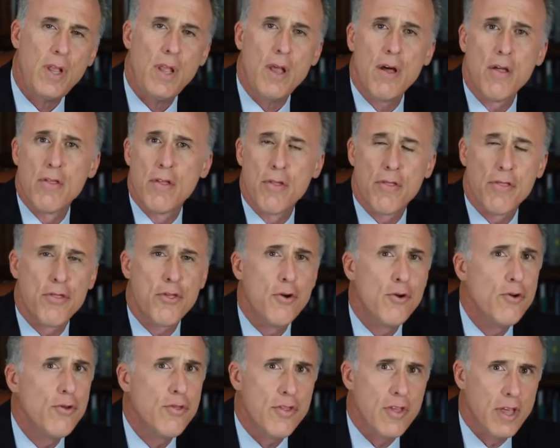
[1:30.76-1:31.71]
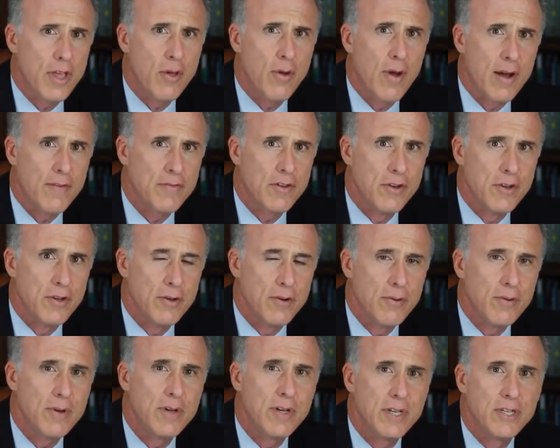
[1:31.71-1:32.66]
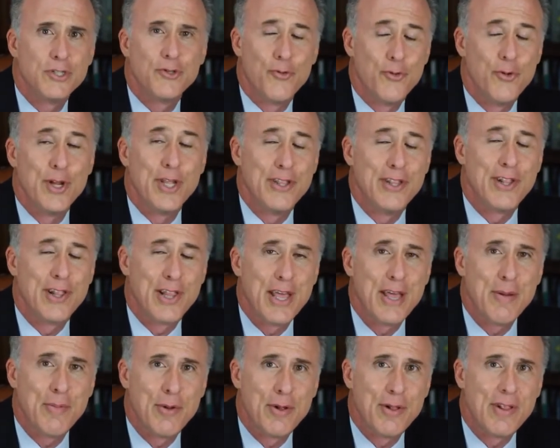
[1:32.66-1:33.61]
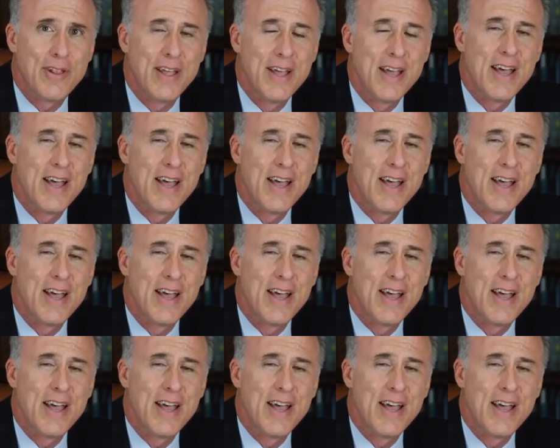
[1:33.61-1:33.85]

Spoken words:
The third thing you have to do is read the label.